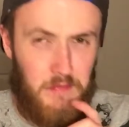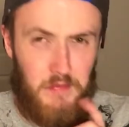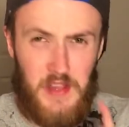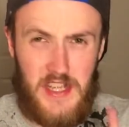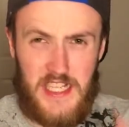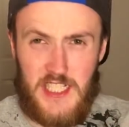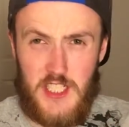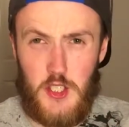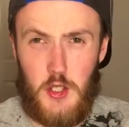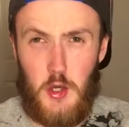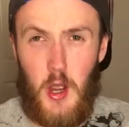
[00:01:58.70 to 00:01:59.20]

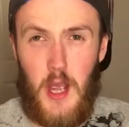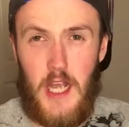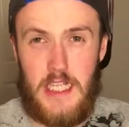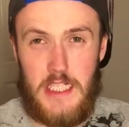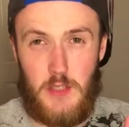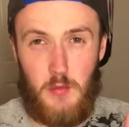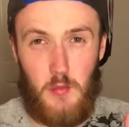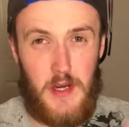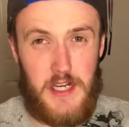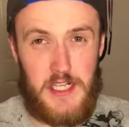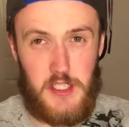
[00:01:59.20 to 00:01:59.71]
this straw
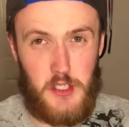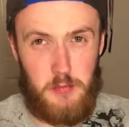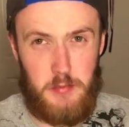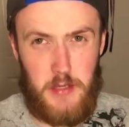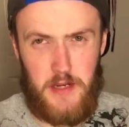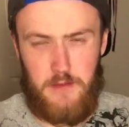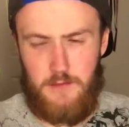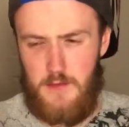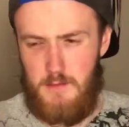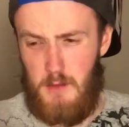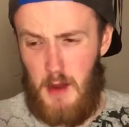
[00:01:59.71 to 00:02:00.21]
is way too
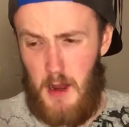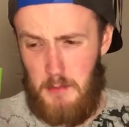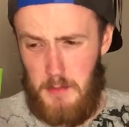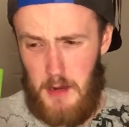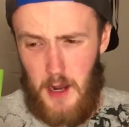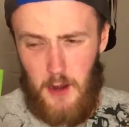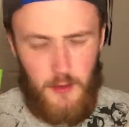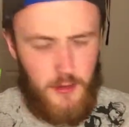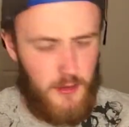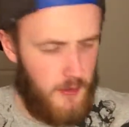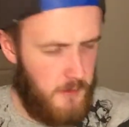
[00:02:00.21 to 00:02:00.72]
big for my
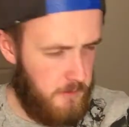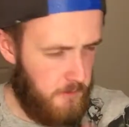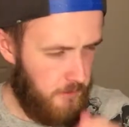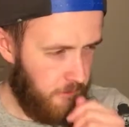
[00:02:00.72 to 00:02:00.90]
mouth.